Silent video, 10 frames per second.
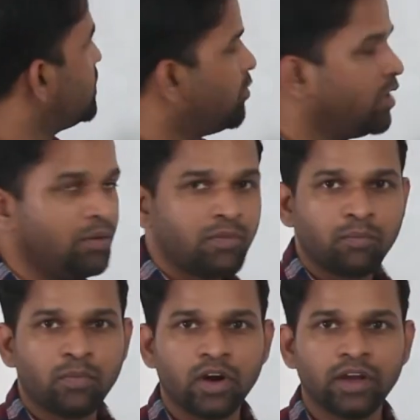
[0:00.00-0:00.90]
the
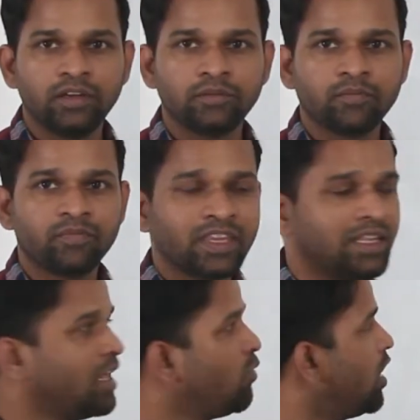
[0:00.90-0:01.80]
minimum point.
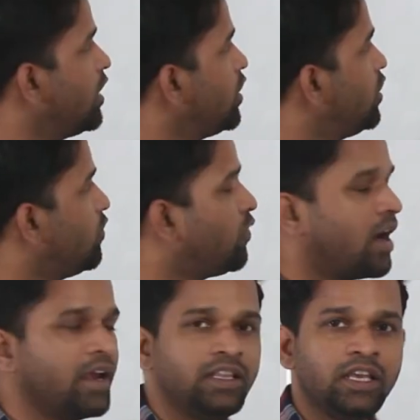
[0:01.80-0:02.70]
They want you to
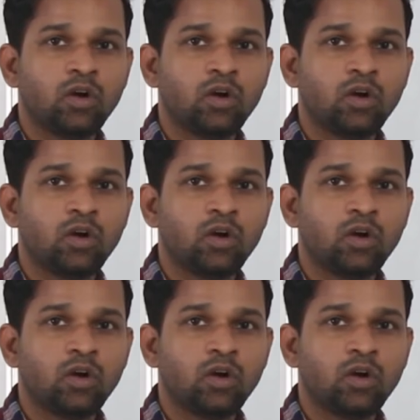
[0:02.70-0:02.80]
find the